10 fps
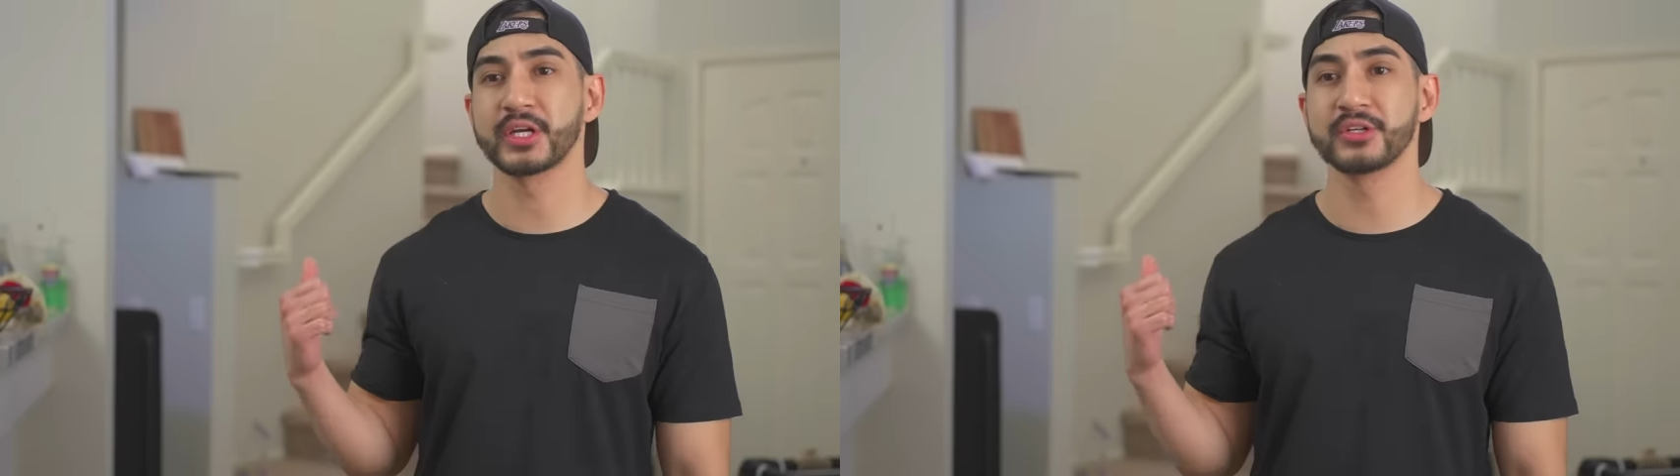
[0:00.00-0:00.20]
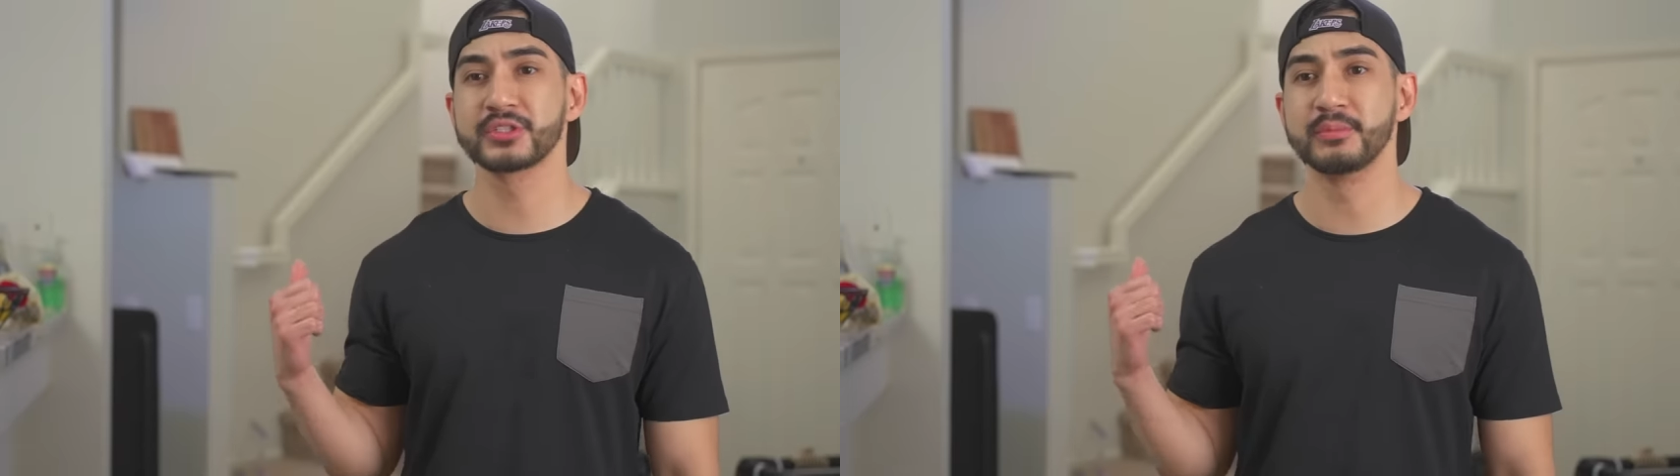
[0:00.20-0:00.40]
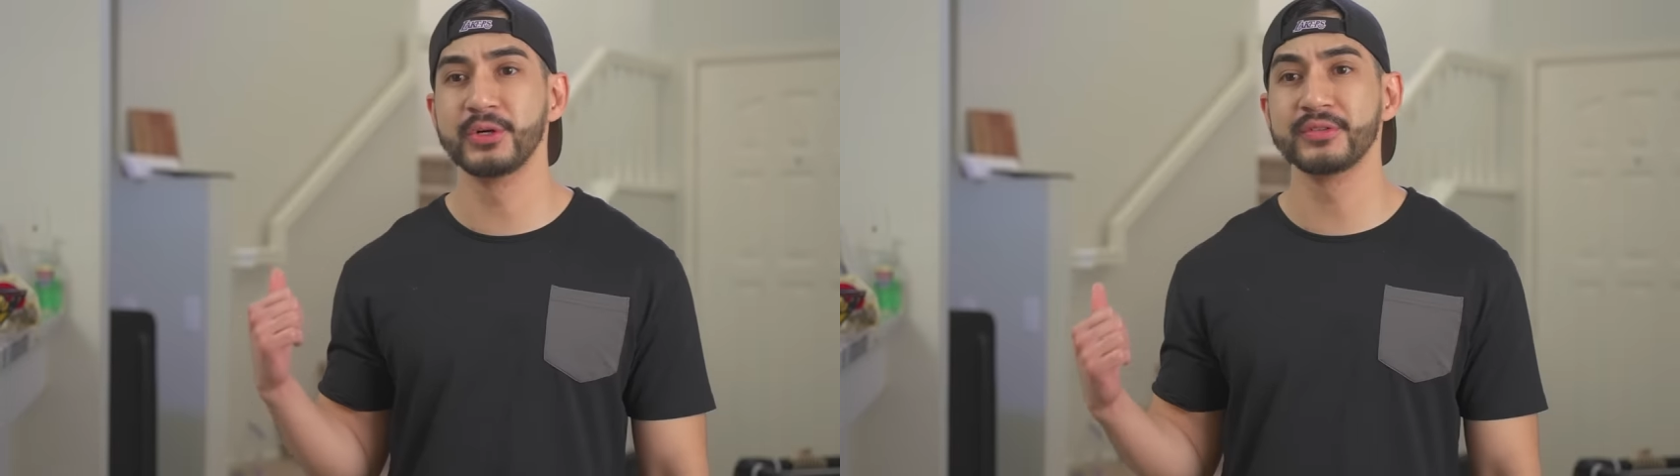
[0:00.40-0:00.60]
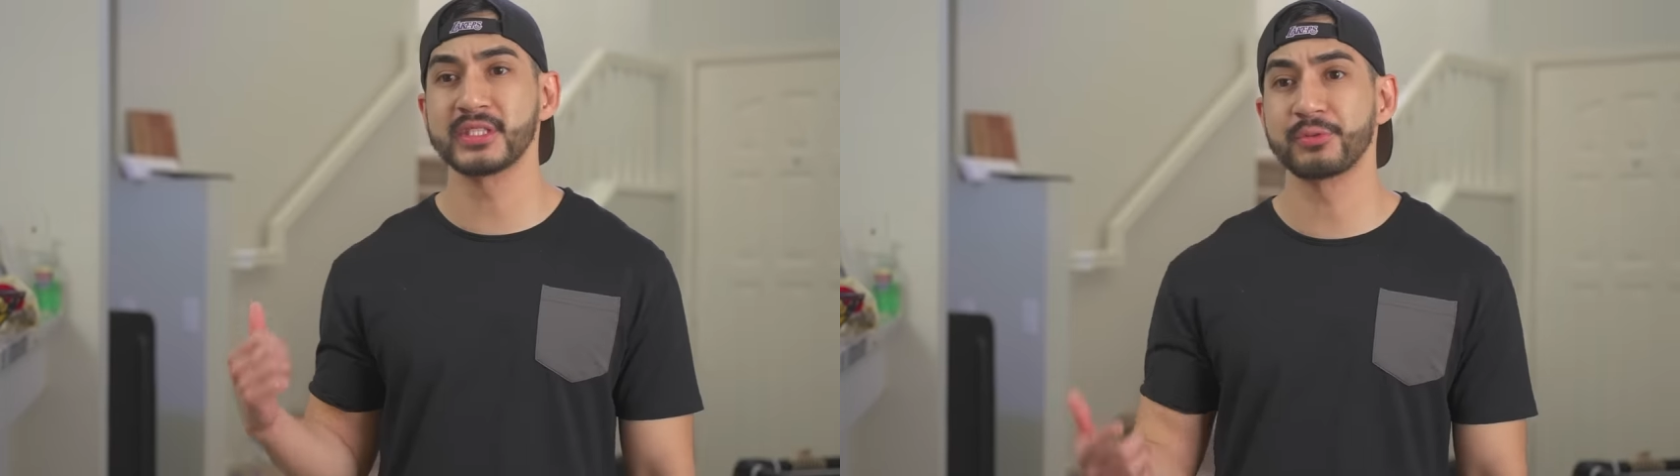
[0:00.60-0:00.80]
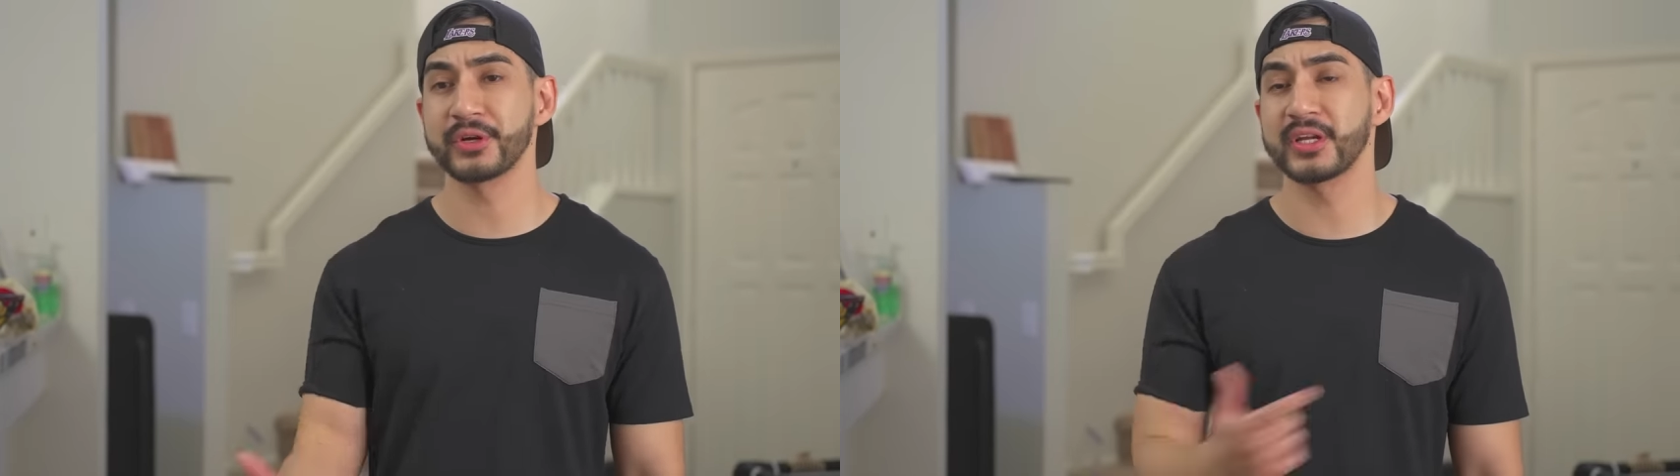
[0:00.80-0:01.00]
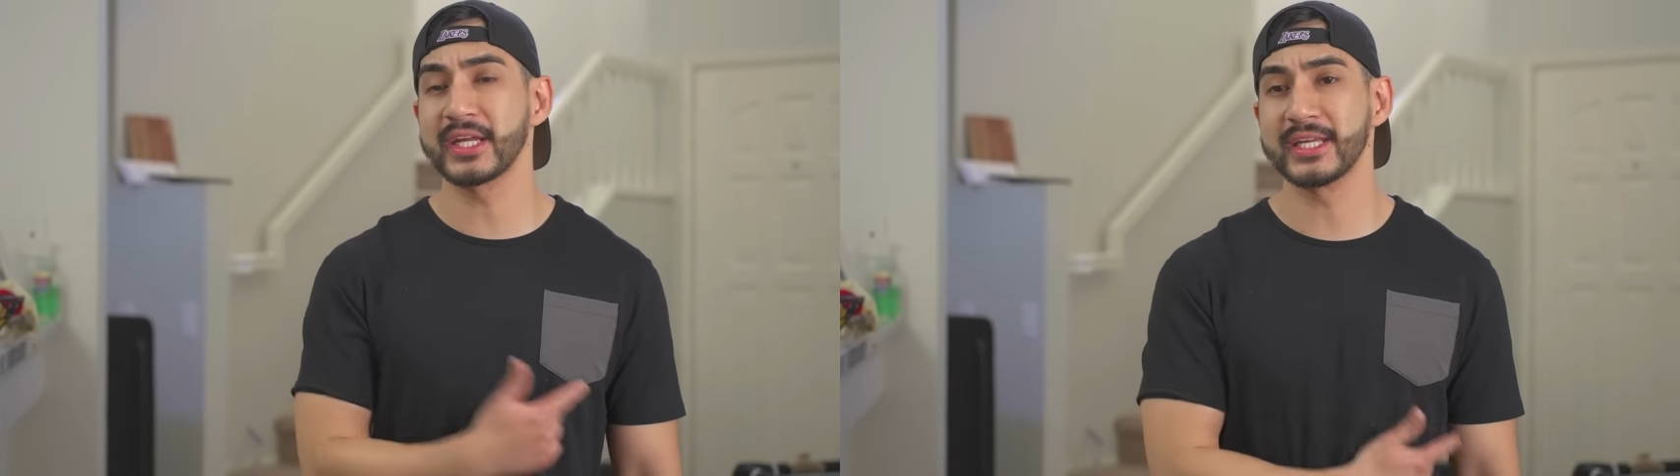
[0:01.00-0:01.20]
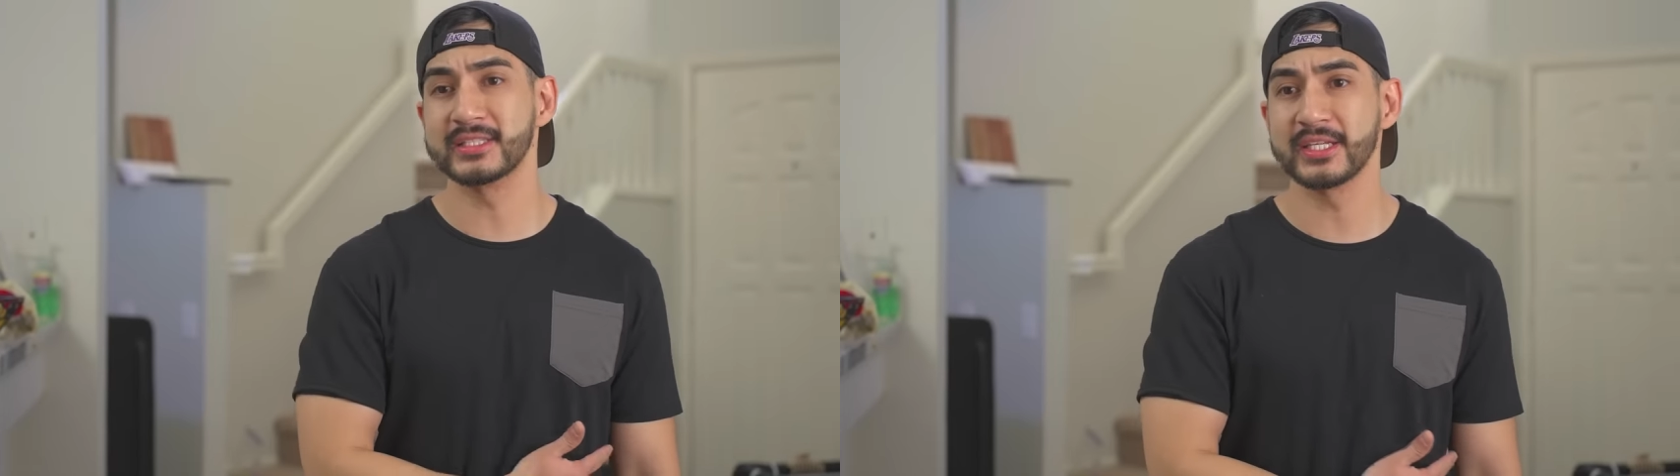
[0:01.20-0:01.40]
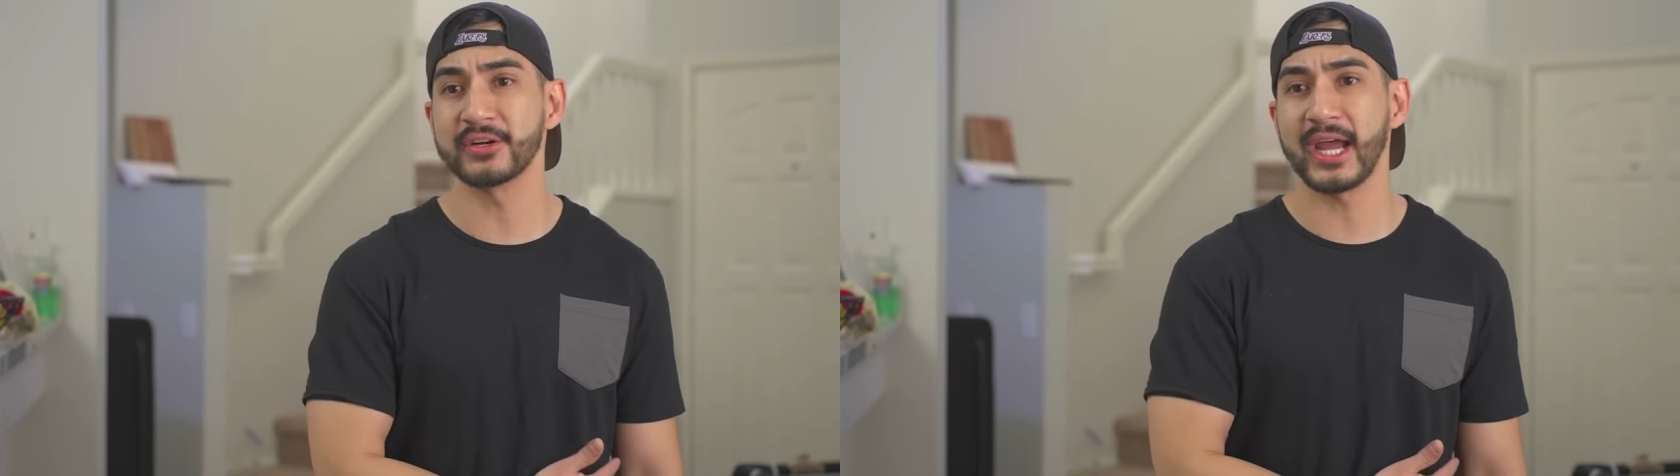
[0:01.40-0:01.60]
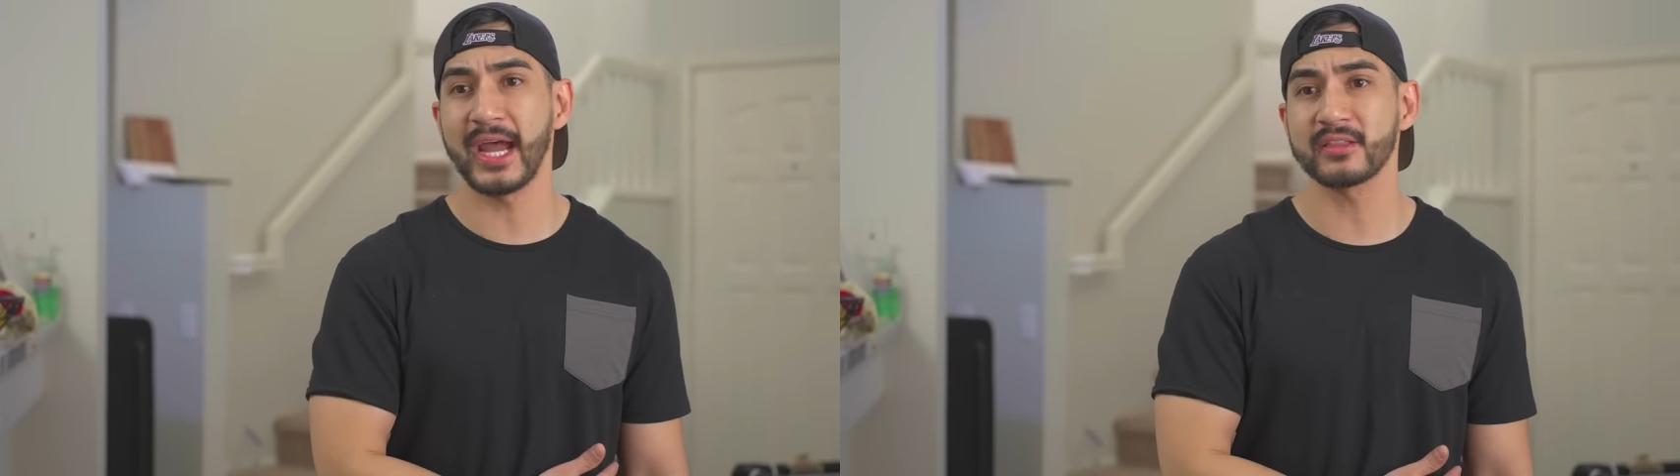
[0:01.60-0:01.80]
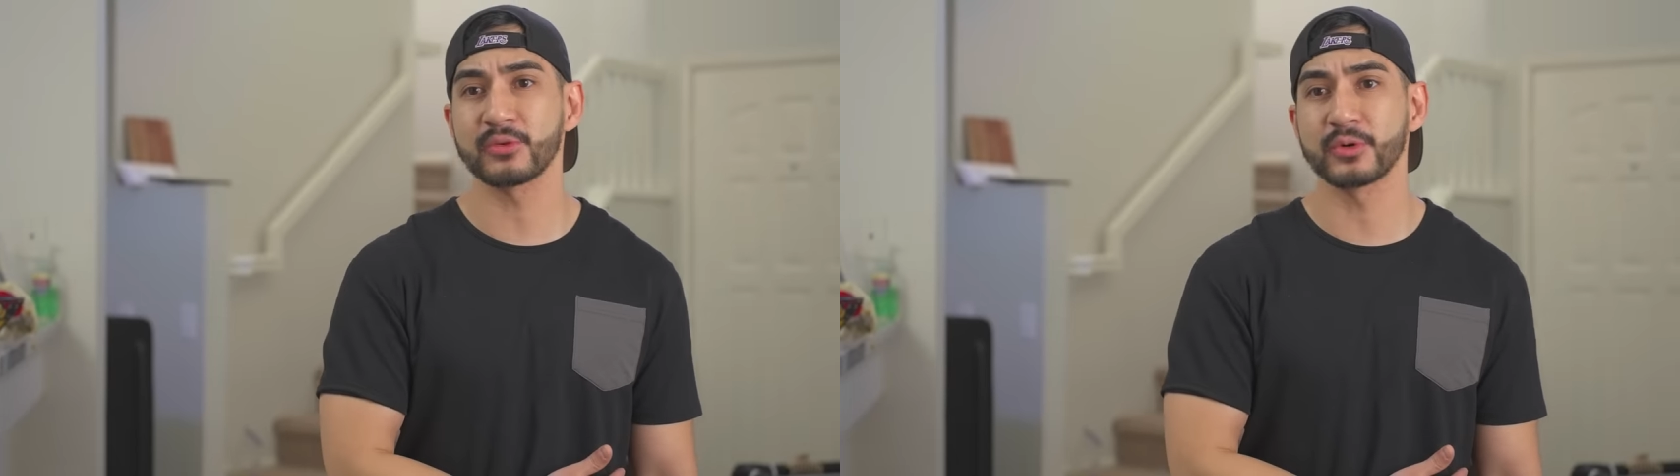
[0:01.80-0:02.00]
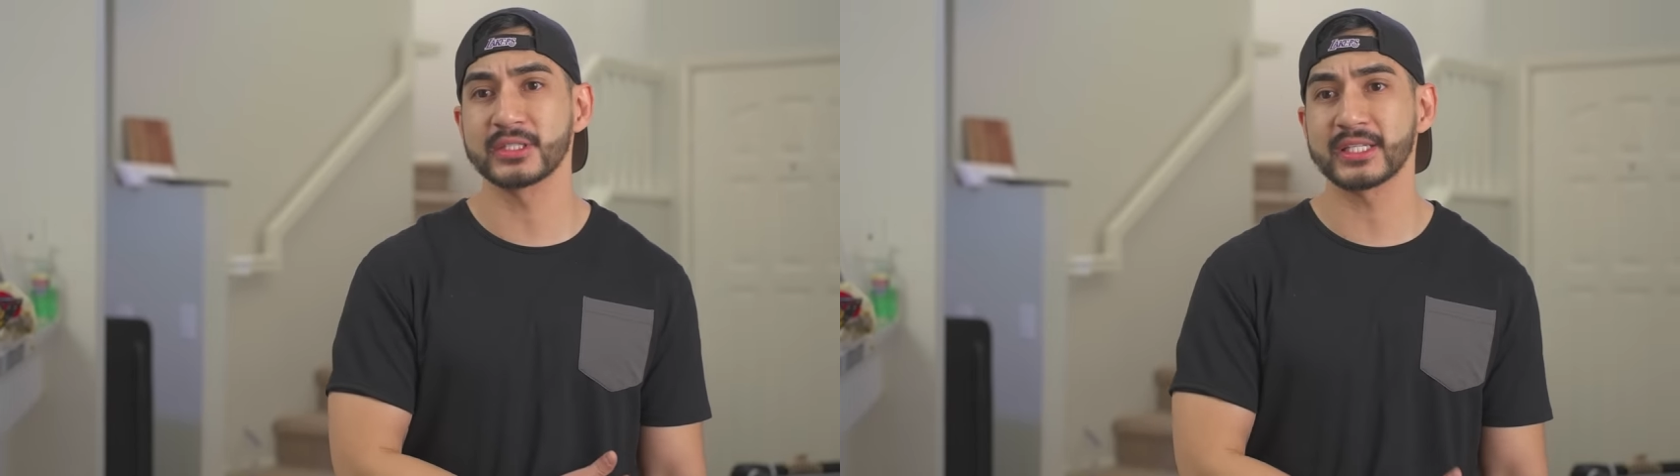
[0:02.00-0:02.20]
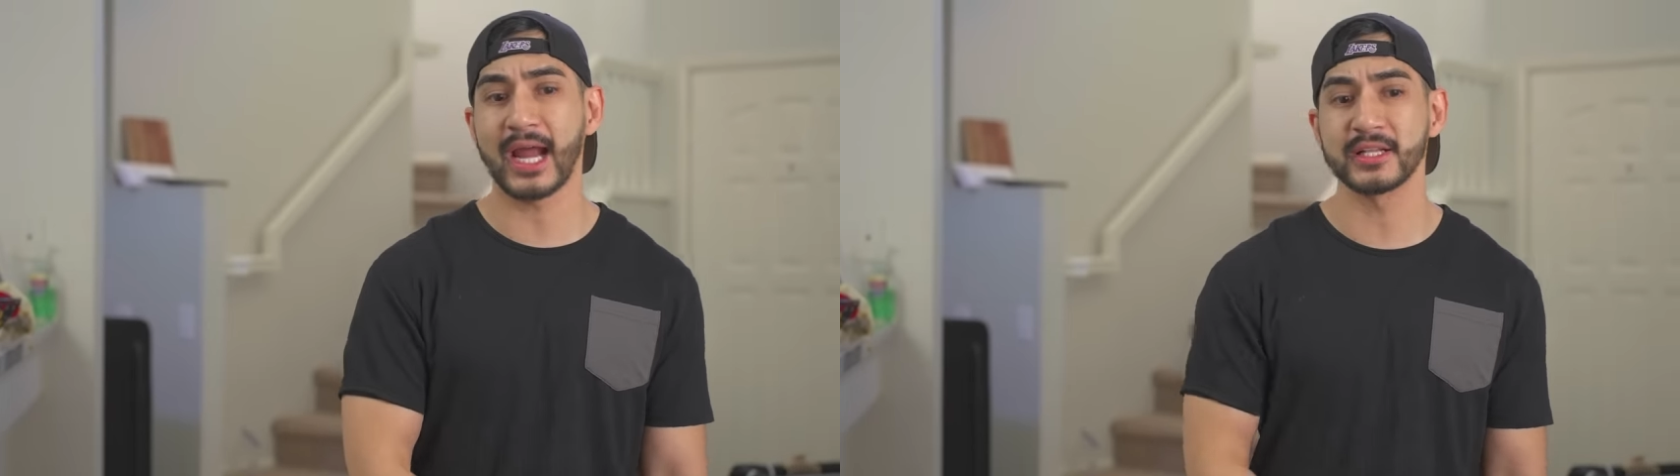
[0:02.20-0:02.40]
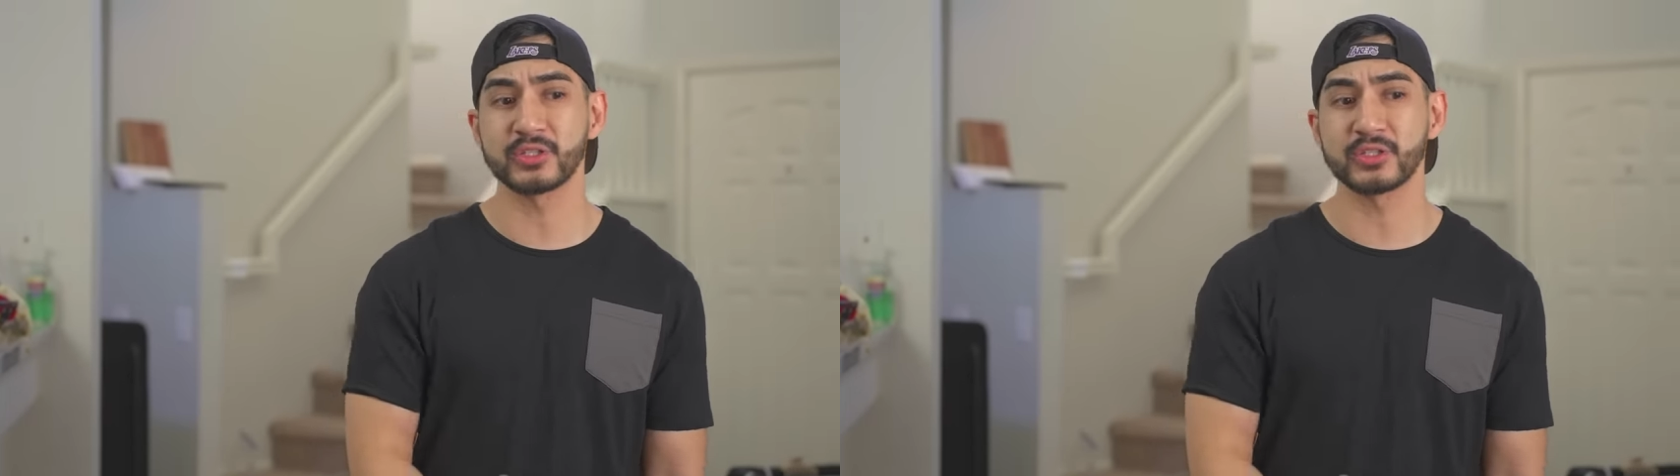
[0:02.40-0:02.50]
go to the movies and we were gonna get dinner afterwards. Like, I